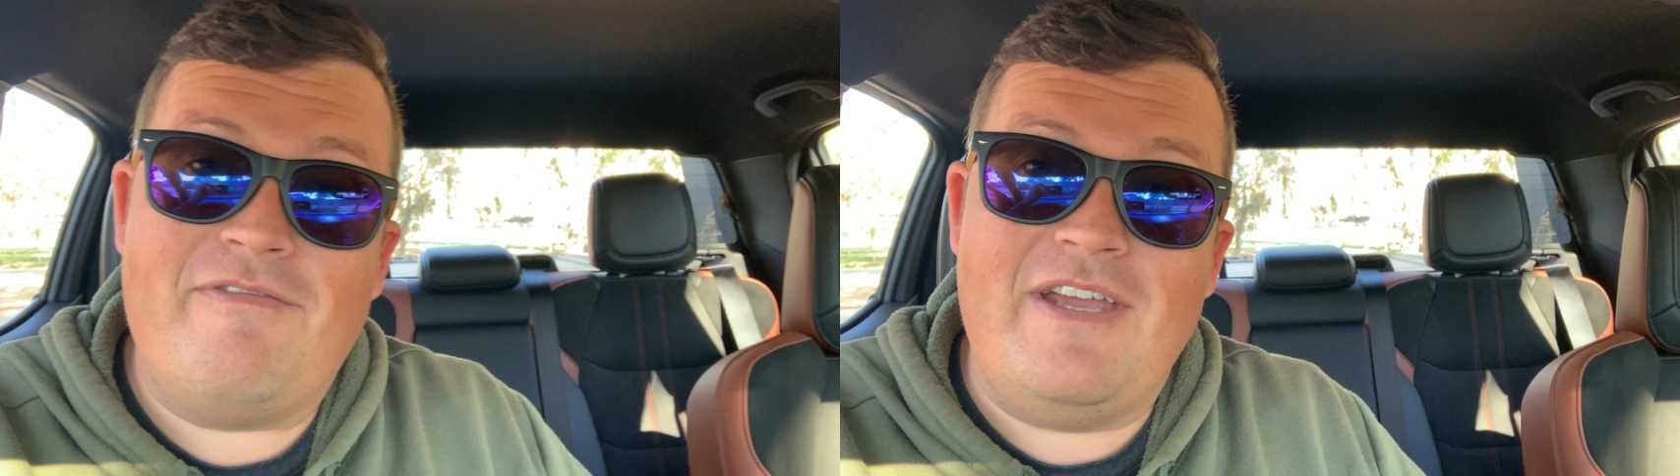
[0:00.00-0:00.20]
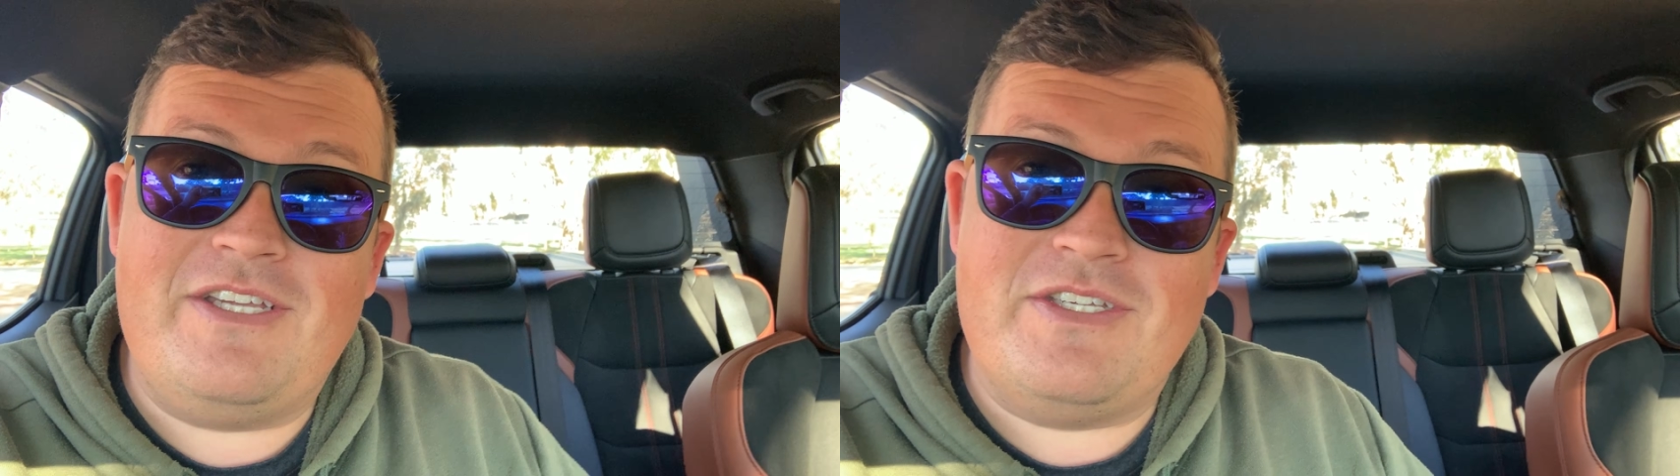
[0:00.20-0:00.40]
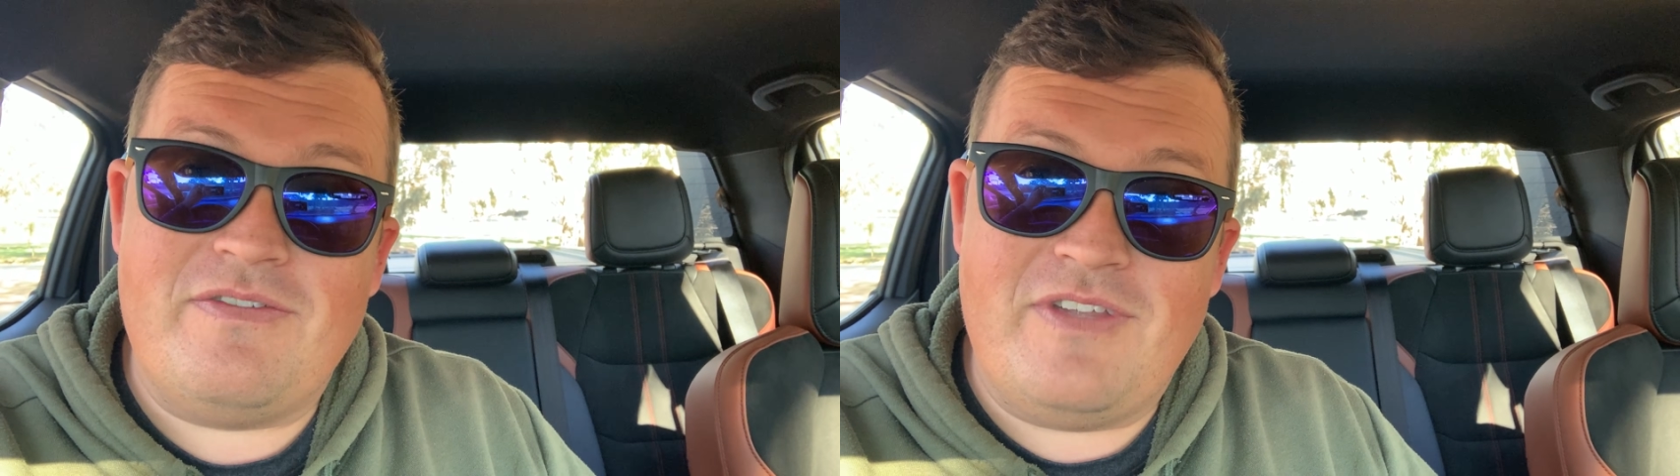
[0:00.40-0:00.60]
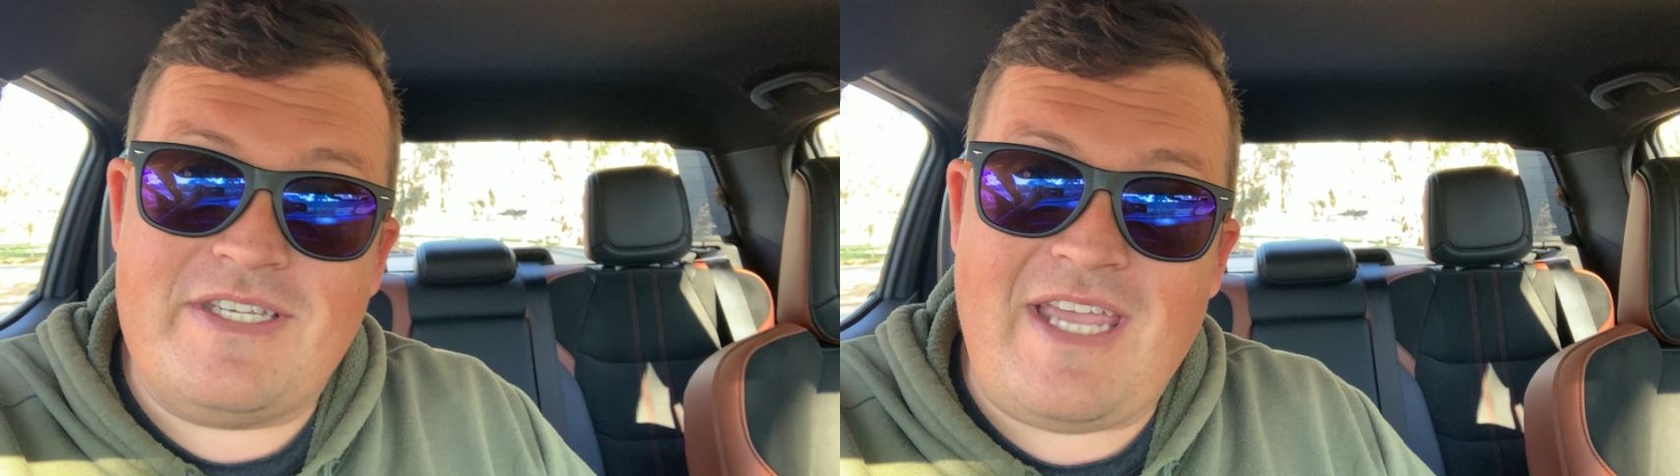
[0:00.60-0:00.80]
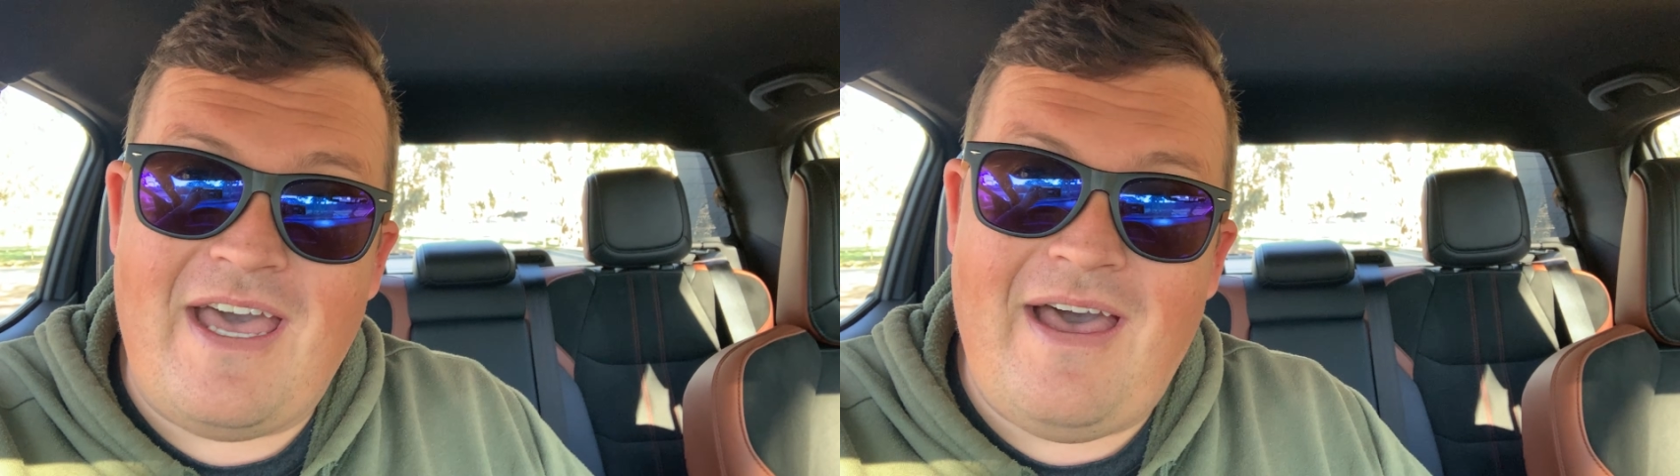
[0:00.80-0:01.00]
features of this
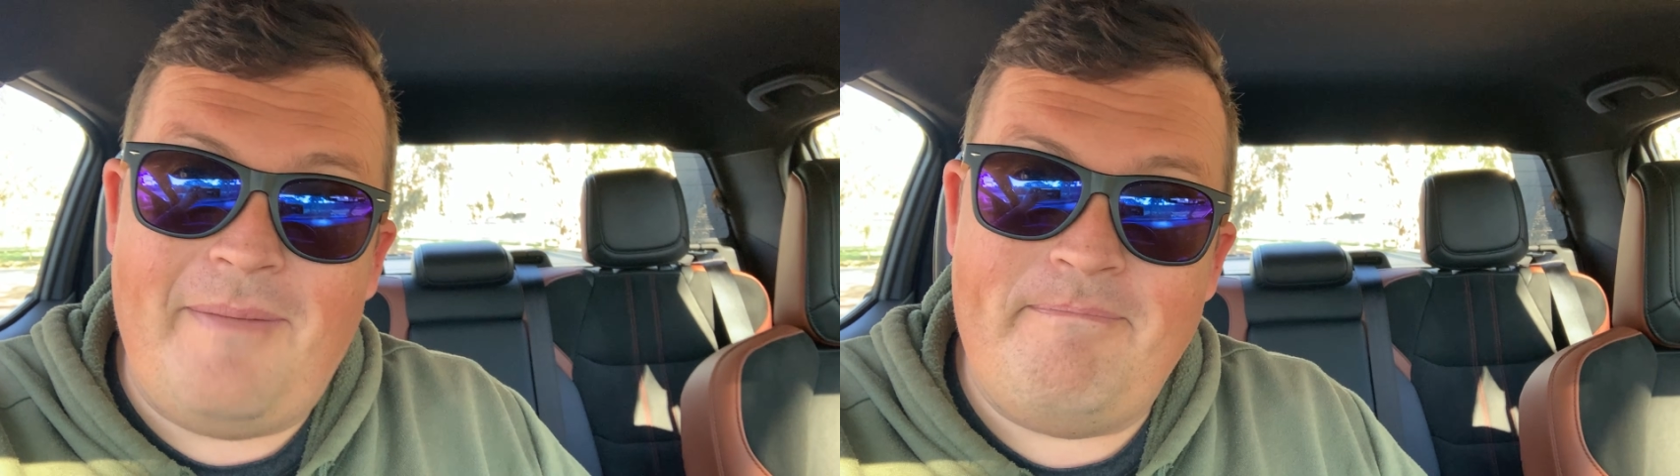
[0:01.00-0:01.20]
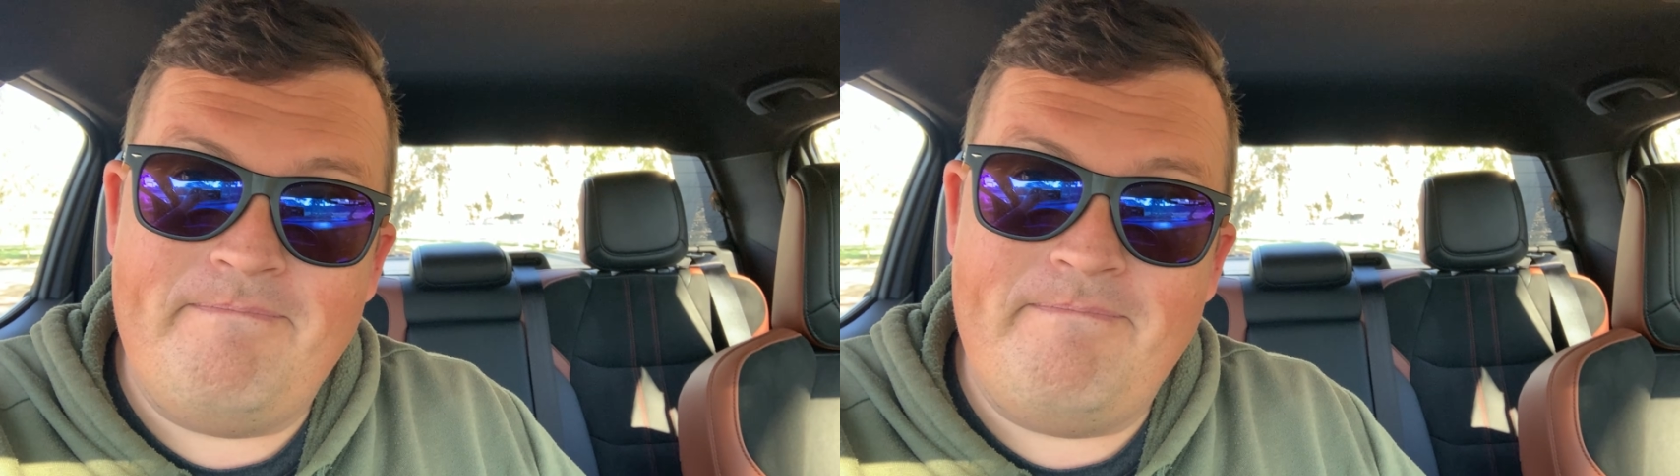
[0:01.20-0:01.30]
car.